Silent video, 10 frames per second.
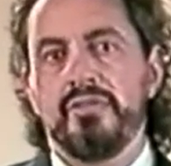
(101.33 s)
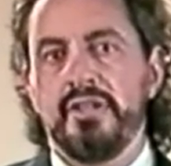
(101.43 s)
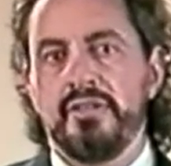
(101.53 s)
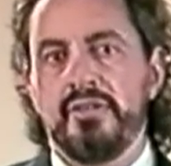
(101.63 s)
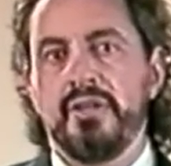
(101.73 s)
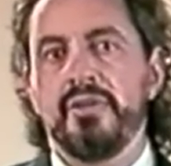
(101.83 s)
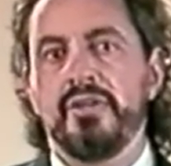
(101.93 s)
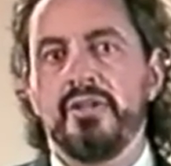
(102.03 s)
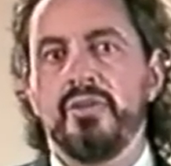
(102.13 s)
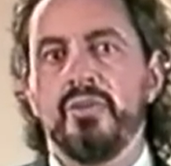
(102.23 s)
the
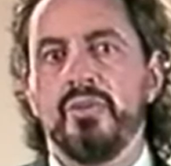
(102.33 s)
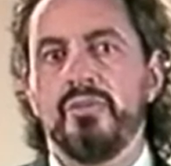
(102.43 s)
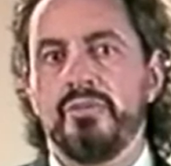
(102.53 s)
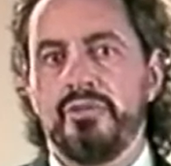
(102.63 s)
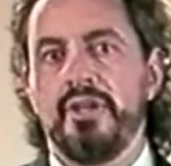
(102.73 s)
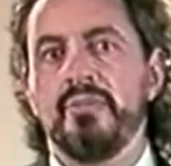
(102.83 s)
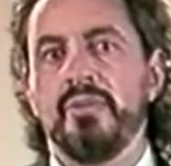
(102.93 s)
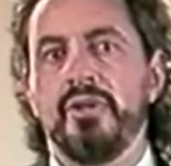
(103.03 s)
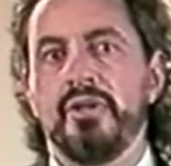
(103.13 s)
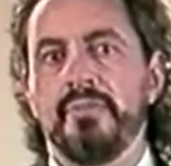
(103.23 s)
theoretical
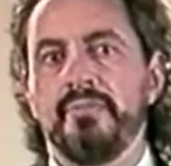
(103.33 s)
framework